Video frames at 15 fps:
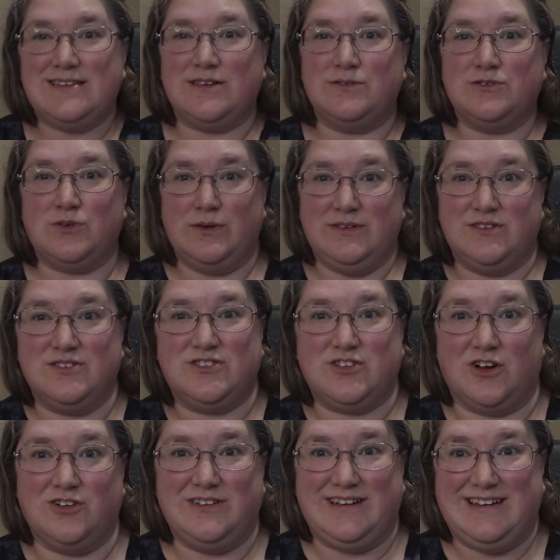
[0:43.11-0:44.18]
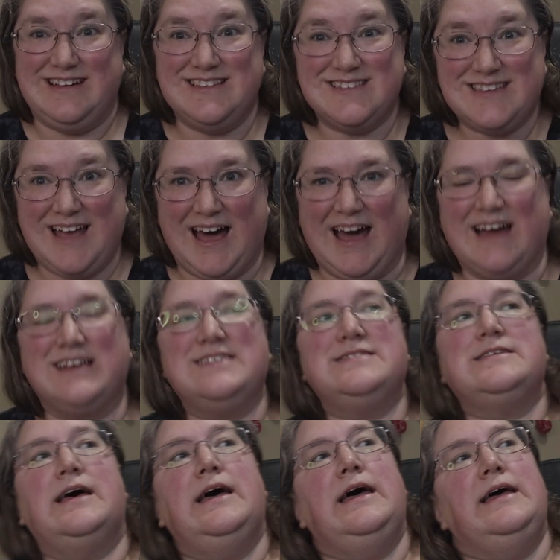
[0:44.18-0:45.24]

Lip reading: I was going to start knitting socks.